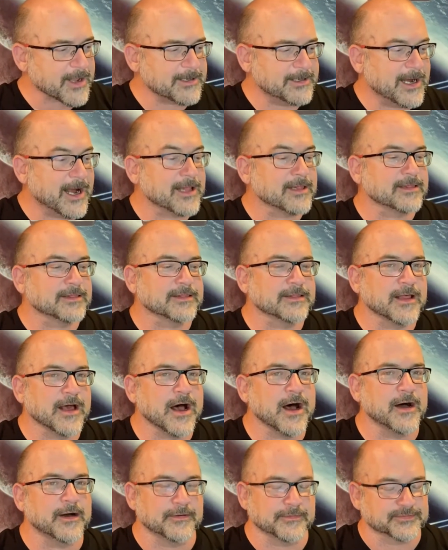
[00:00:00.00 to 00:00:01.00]
I
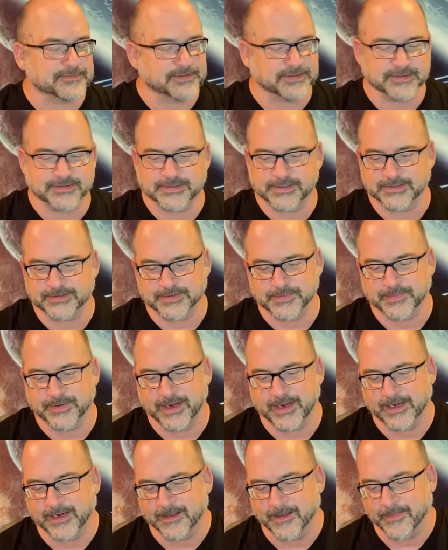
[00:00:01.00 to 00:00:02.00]
love to see some
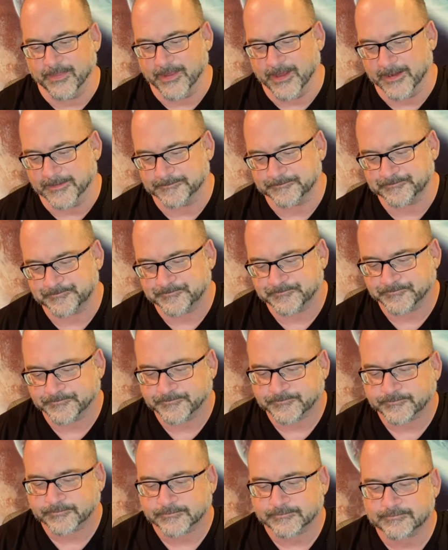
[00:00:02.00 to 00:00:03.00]
data on that.
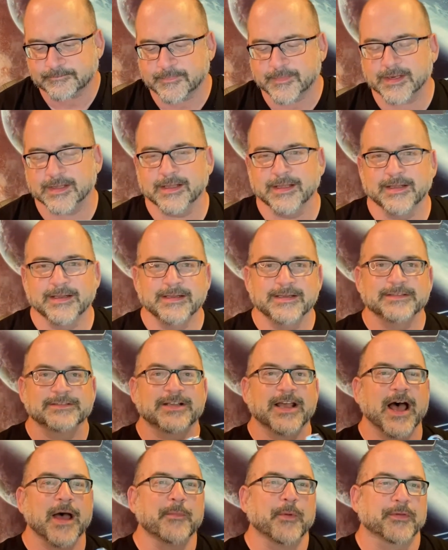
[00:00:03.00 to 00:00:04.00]

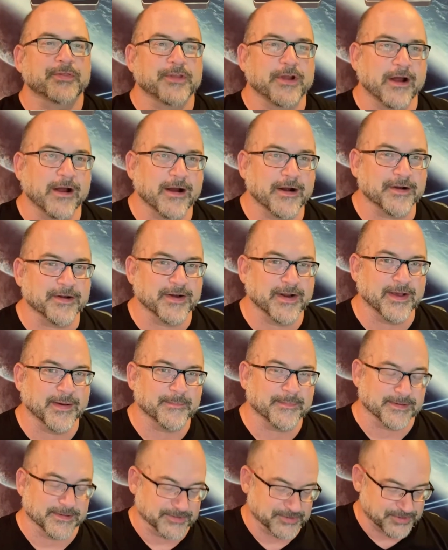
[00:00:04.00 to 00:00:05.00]
Tell them what the hard
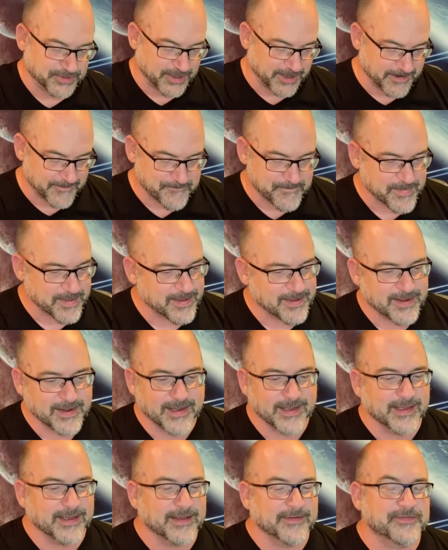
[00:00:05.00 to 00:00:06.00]
numbers are.
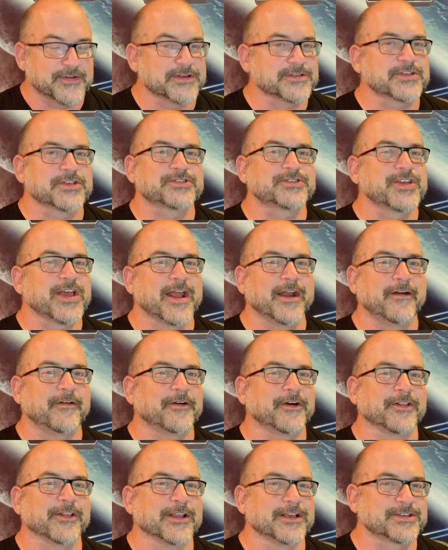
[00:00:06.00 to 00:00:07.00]
If there's a
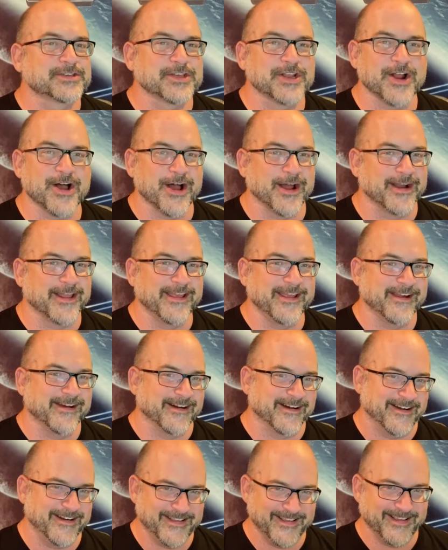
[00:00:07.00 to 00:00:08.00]
senator listed on
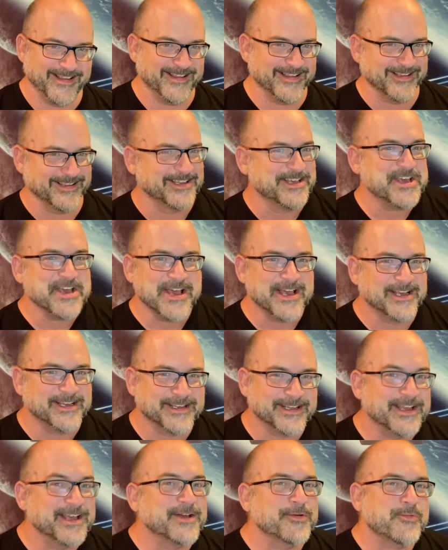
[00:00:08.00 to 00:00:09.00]
here,
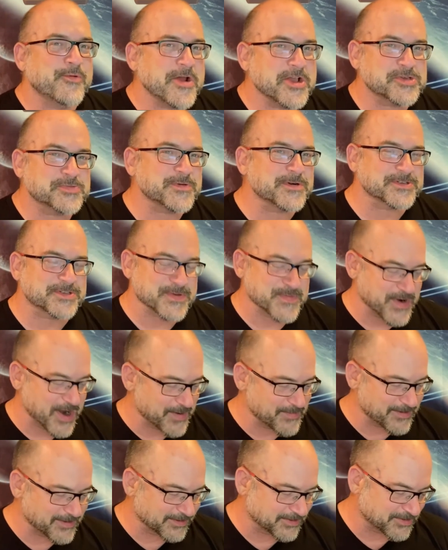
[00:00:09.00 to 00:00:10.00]
whisper some
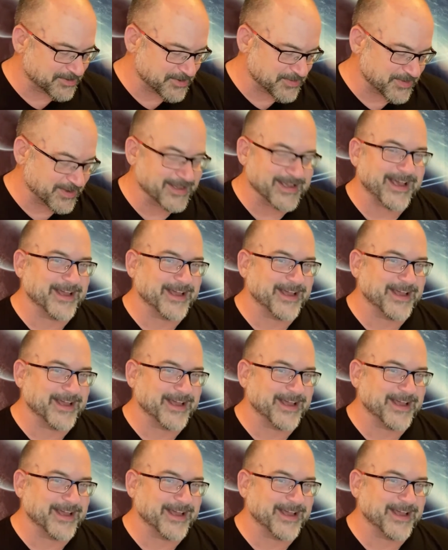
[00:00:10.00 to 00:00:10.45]
numbers to me.